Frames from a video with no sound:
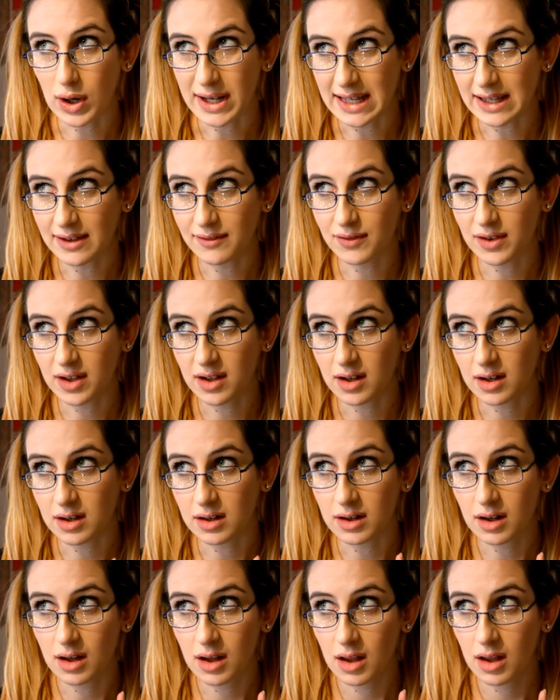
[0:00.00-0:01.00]
even
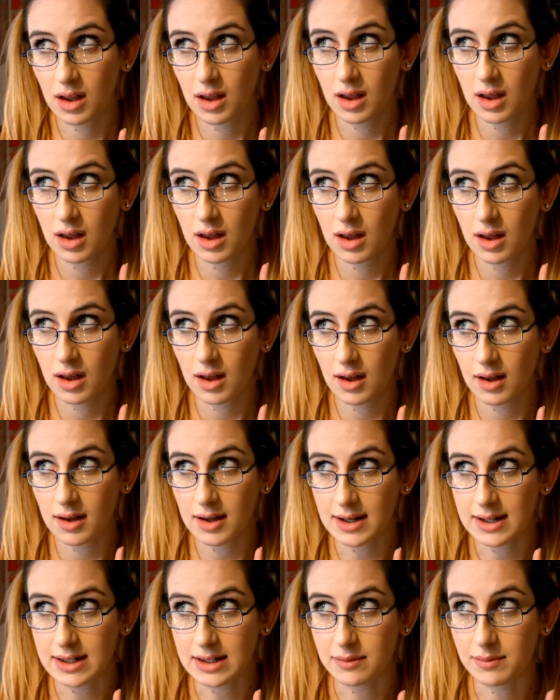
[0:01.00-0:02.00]

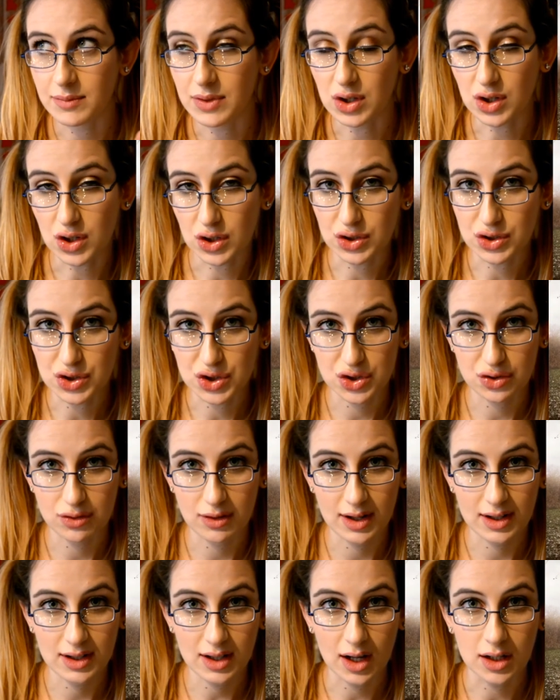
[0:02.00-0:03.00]
um, The
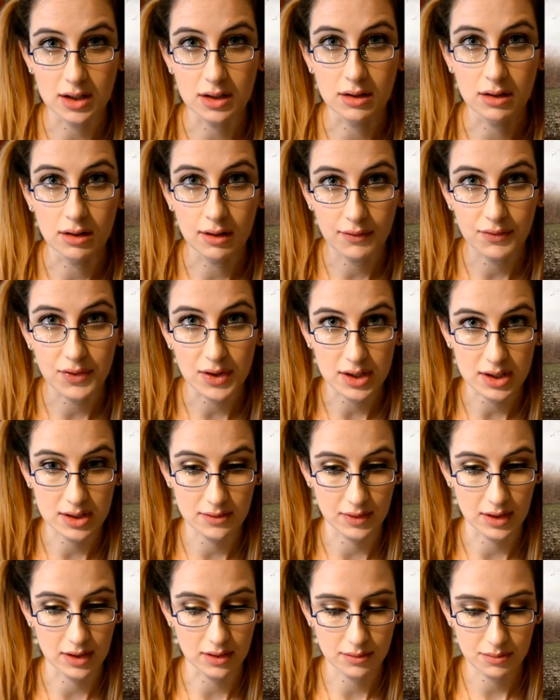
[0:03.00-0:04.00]
Conjuring I love those
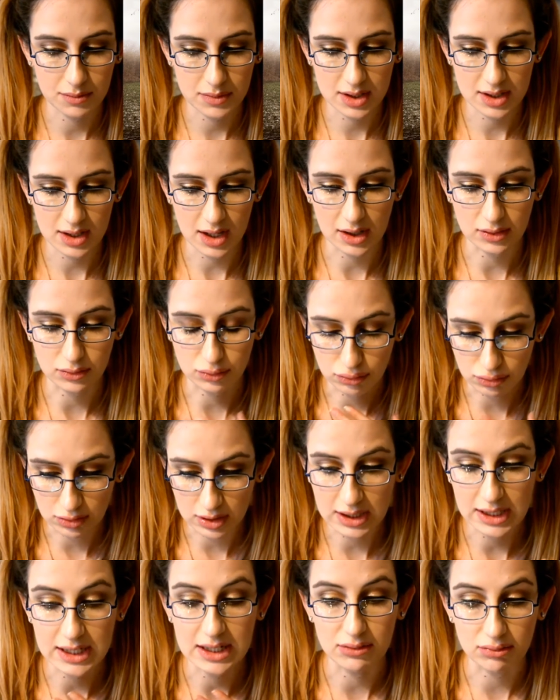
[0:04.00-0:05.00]
films I
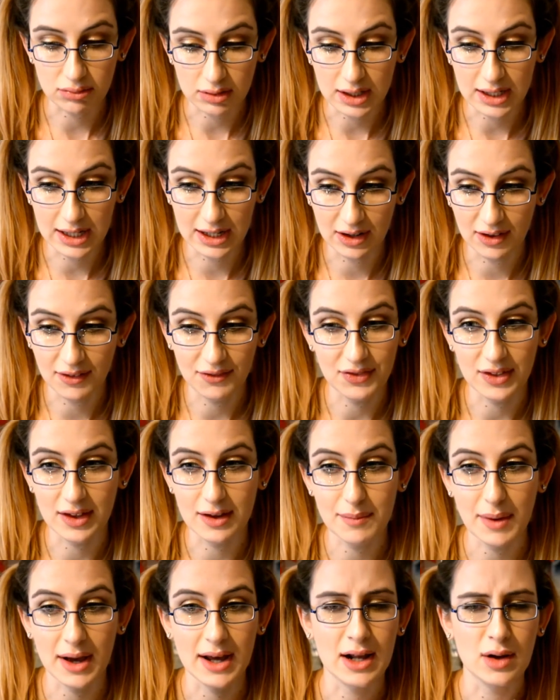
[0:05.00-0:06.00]
really really love them
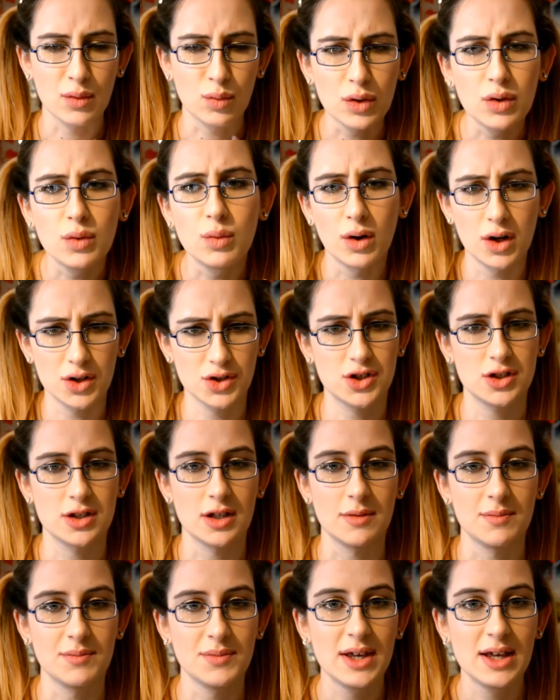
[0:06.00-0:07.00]
and I will watch them
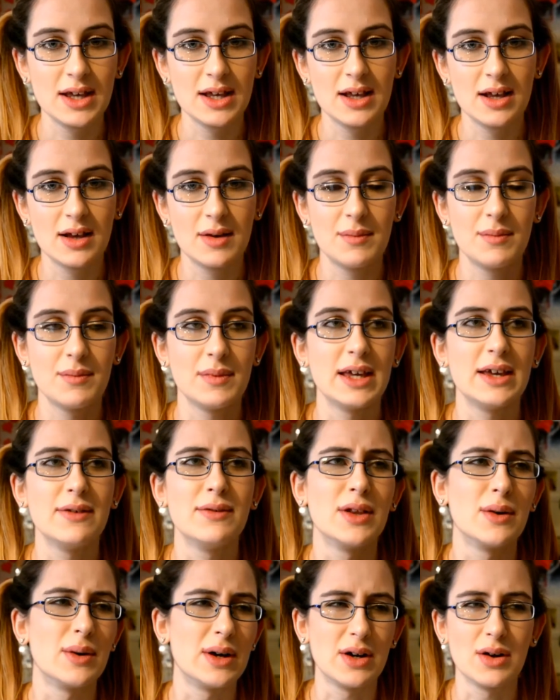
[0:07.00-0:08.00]
even
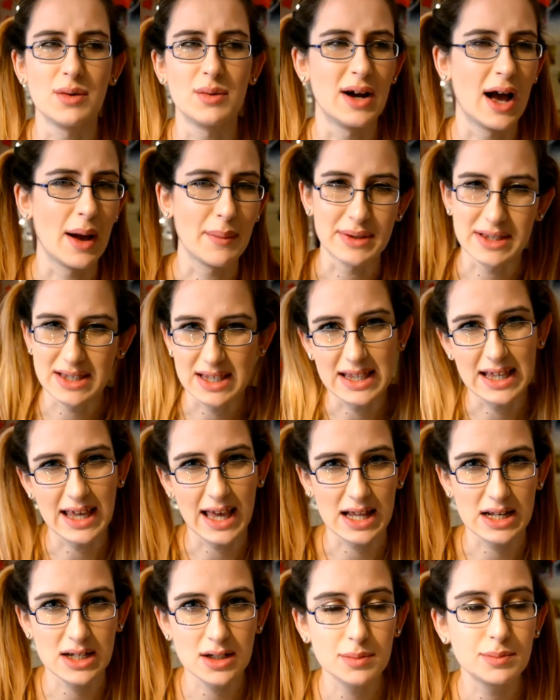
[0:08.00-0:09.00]
though I know what happens in the
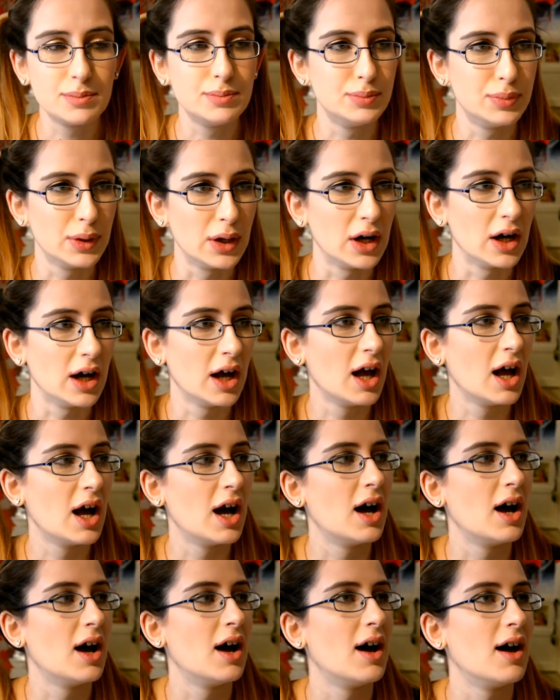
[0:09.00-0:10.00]
end but
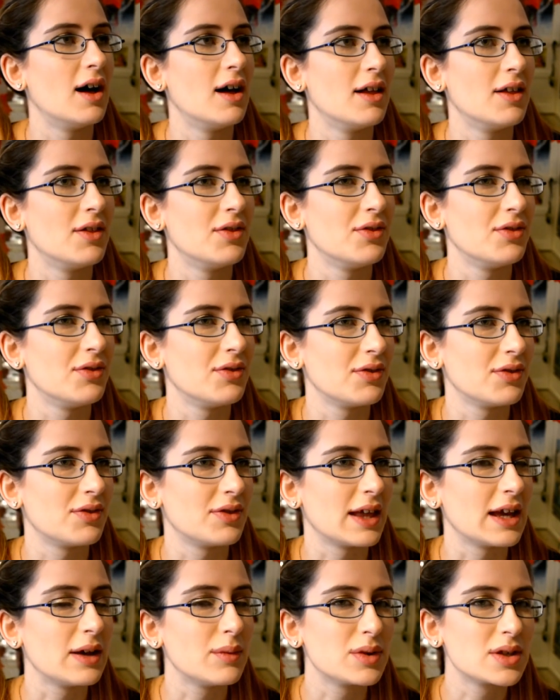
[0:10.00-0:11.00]

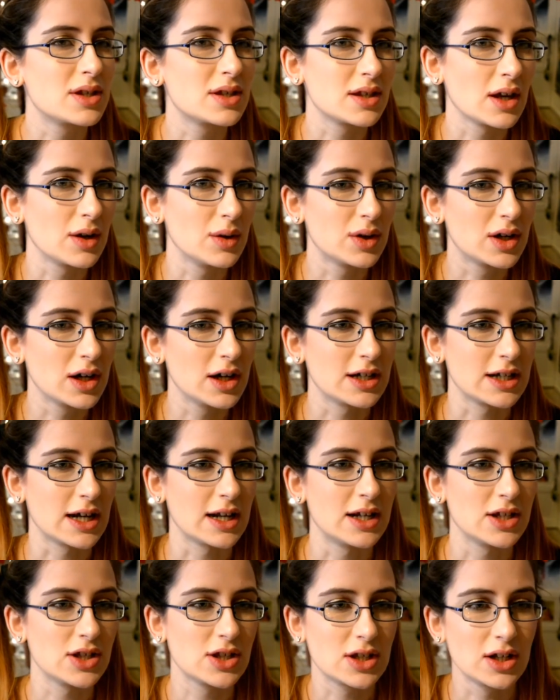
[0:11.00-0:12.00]
they were so good and
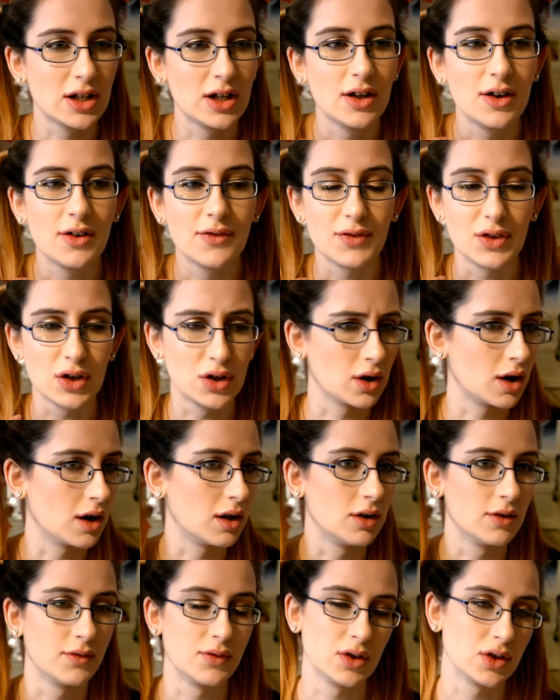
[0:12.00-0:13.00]
I just love the I
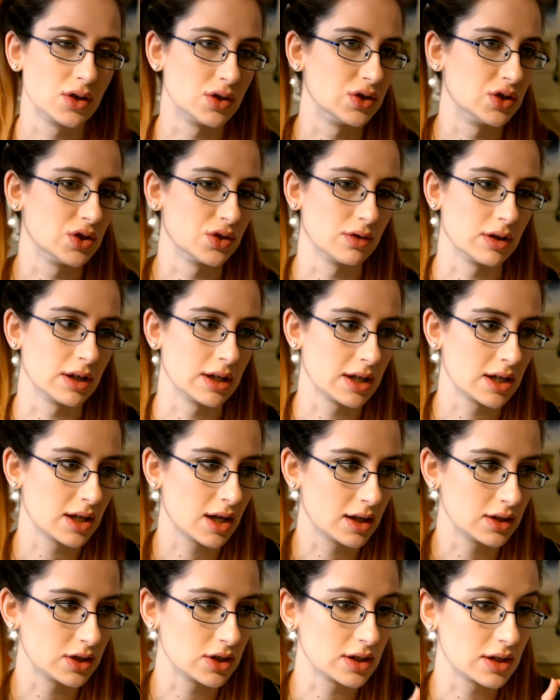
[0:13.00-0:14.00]
love the Conjuring I
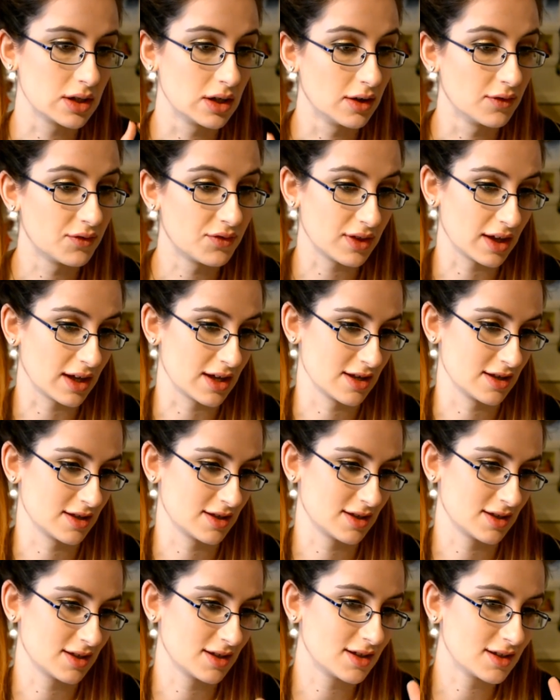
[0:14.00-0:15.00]
just love things
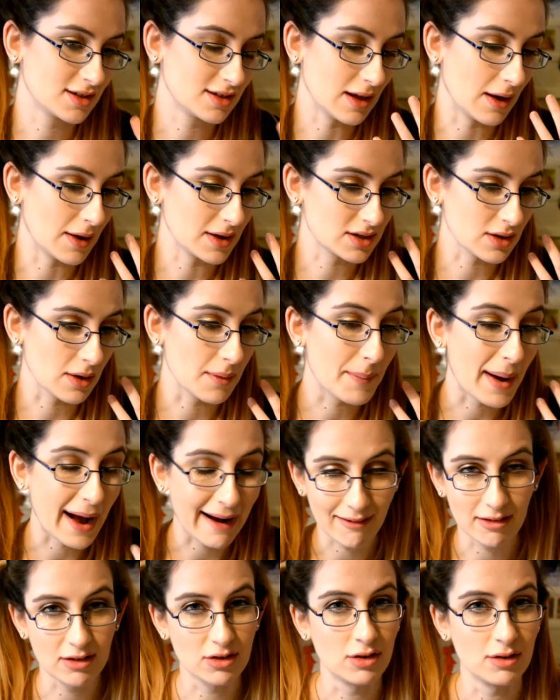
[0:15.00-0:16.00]
that are so
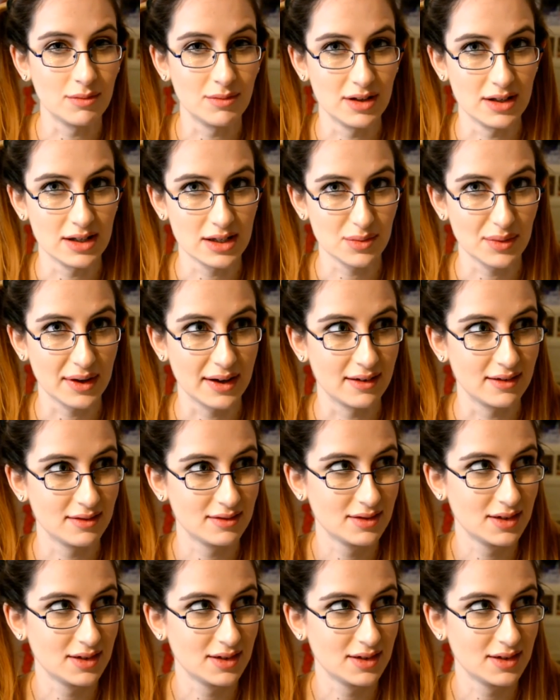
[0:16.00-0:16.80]
paranormal as well.